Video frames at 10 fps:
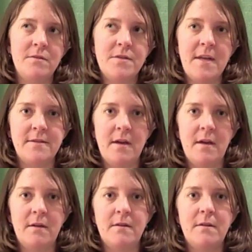just as
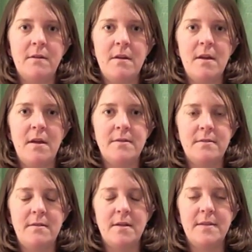an
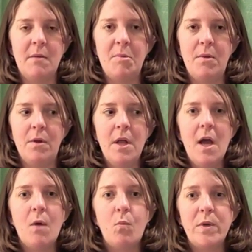example,
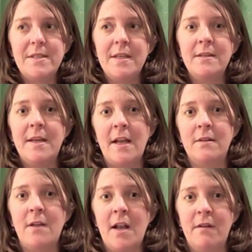we did get a
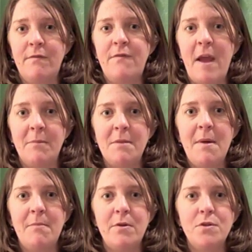lot of family
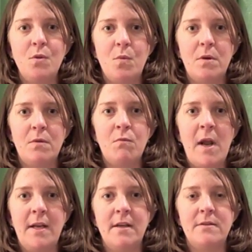members who were
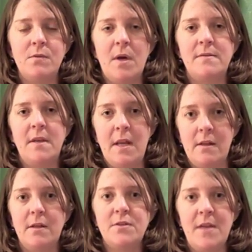writing to us in
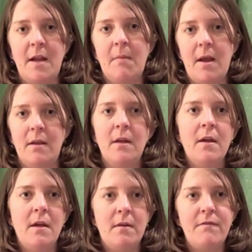English saying my
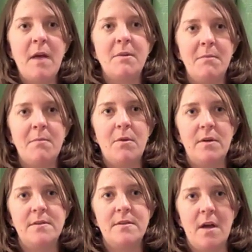family member
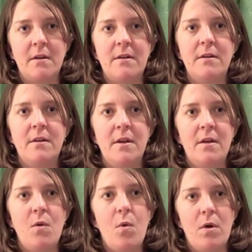is stuck
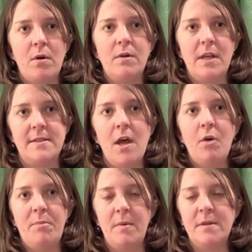or needs
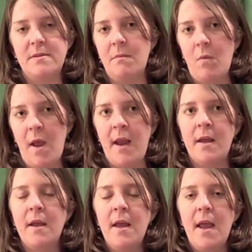help in some way.
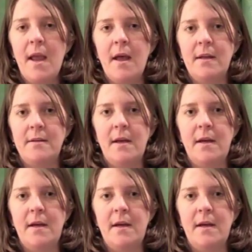And